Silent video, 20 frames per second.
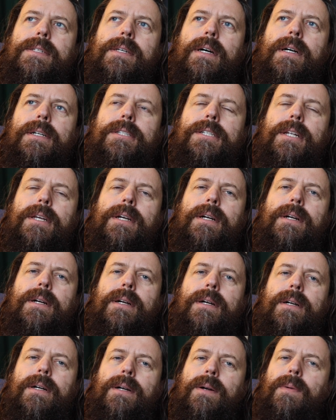actually
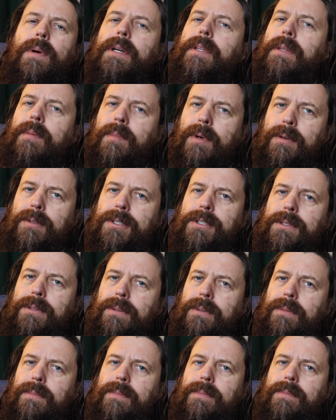quite
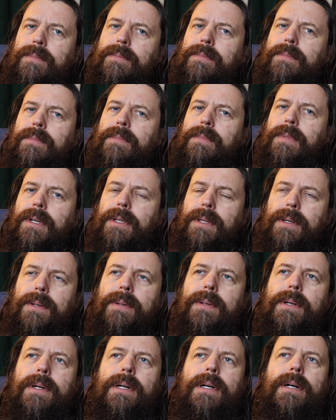emotional, you
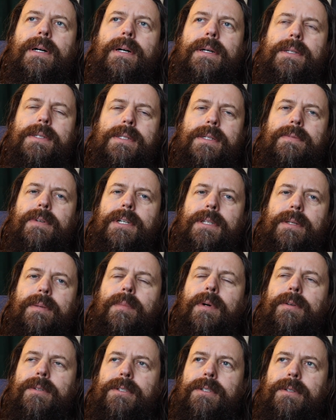know. It's quite
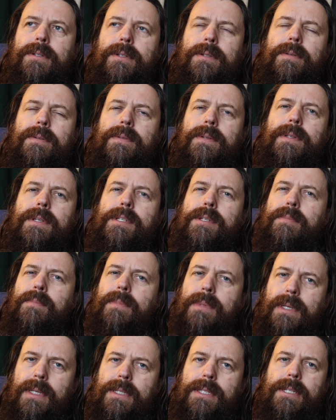emotional. This
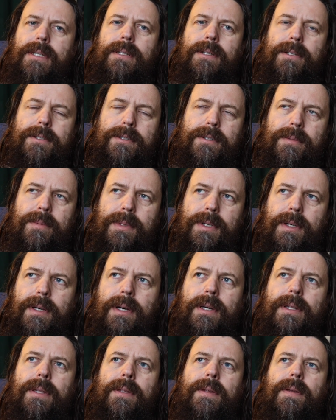means a lot to me.
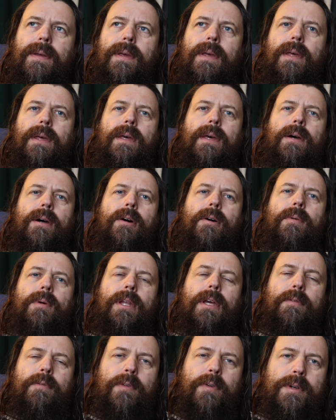And
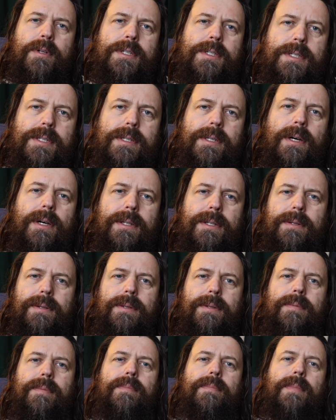when I first
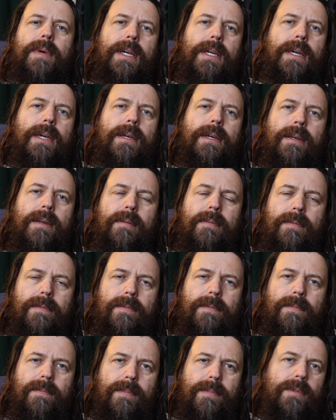started making
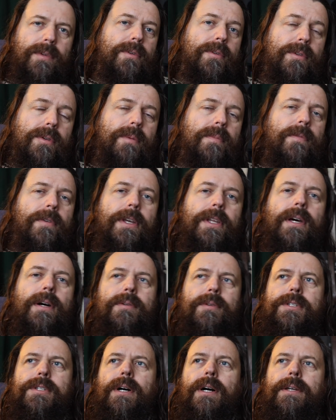YouTube
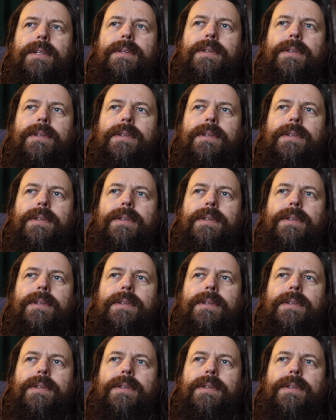videos,